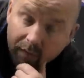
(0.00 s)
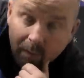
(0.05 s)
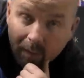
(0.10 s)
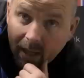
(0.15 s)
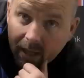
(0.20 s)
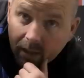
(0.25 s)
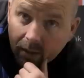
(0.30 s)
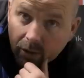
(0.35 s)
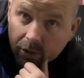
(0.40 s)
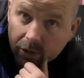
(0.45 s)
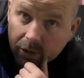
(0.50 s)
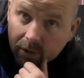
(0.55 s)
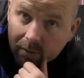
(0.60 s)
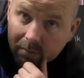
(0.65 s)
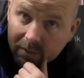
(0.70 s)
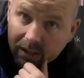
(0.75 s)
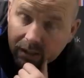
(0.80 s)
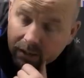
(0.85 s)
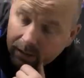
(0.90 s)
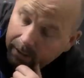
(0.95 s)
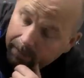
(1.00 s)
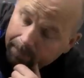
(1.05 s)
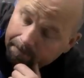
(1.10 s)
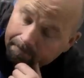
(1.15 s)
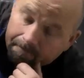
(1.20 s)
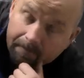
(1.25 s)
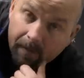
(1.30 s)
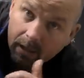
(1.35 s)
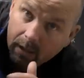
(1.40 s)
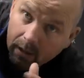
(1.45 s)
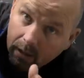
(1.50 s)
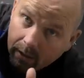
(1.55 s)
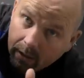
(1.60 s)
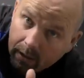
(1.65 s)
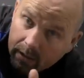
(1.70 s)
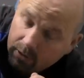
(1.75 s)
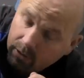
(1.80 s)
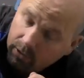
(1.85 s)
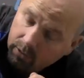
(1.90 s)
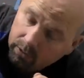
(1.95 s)
for biological media, and
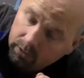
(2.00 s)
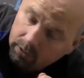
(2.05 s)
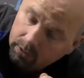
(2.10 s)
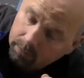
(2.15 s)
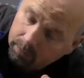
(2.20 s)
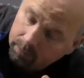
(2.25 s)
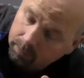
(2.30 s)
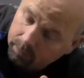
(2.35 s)
that's good.